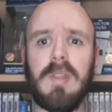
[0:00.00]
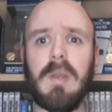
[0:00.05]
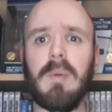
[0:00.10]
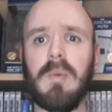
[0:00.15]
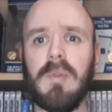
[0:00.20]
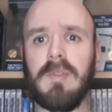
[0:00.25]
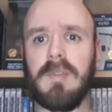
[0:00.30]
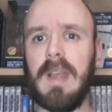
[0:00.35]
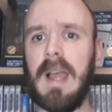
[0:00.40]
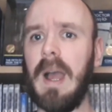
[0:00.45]
He
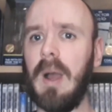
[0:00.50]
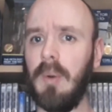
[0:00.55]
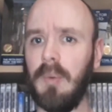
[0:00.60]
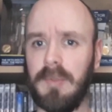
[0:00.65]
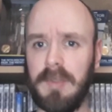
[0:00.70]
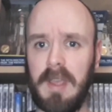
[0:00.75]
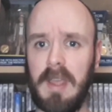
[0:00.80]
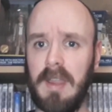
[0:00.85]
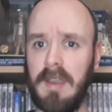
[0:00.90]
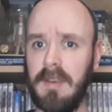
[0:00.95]
was
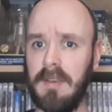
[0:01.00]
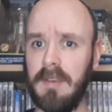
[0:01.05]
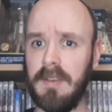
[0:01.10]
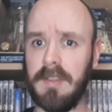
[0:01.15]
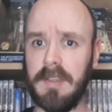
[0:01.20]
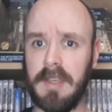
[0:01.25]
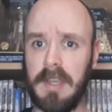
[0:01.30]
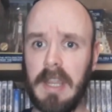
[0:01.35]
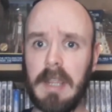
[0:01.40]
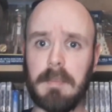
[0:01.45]
out in
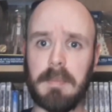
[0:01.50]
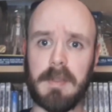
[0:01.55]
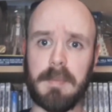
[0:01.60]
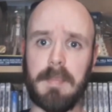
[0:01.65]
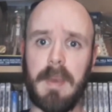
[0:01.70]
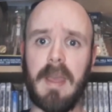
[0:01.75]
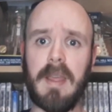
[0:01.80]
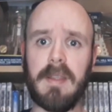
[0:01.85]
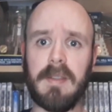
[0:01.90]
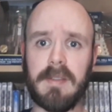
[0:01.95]
deep
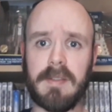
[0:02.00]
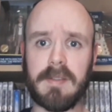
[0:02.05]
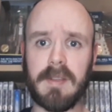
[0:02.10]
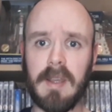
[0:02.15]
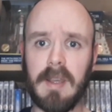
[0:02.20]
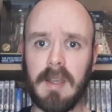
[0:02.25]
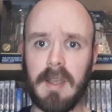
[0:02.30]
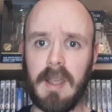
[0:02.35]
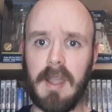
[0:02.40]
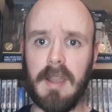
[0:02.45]
space
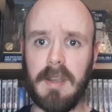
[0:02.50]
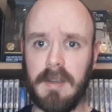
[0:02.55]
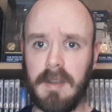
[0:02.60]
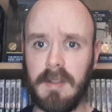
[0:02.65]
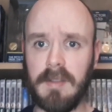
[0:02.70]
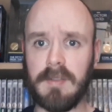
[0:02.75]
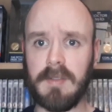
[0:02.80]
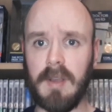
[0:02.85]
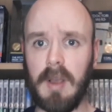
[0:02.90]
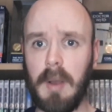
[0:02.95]
in
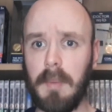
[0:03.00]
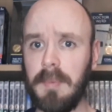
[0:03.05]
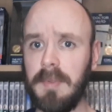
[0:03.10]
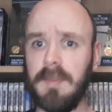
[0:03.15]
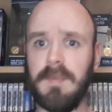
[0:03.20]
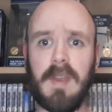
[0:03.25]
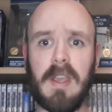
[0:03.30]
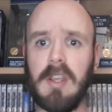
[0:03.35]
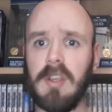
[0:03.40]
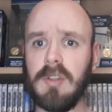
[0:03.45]
this
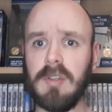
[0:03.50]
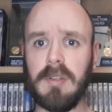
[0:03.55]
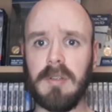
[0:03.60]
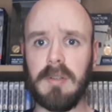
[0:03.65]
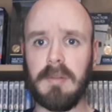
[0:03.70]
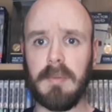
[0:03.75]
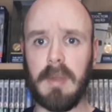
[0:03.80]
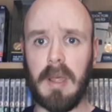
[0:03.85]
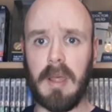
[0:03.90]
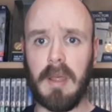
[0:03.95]

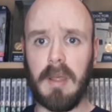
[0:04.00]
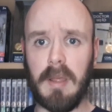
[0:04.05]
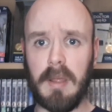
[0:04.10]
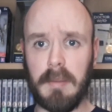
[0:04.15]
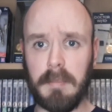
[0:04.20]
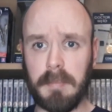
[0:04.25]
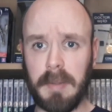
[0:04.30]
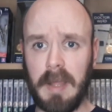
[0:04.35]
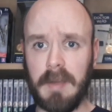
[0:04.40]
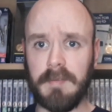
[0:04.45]
observation
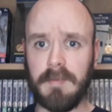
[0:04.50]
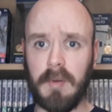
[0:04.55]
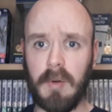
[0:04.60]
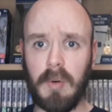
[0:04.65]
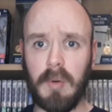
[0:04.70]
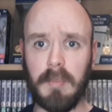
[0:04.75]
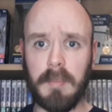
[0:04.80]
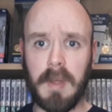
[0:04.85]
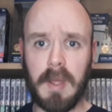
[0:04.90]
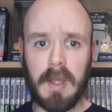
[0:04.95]

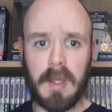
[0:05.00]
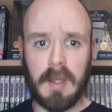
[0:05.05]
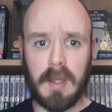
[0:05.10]
platform.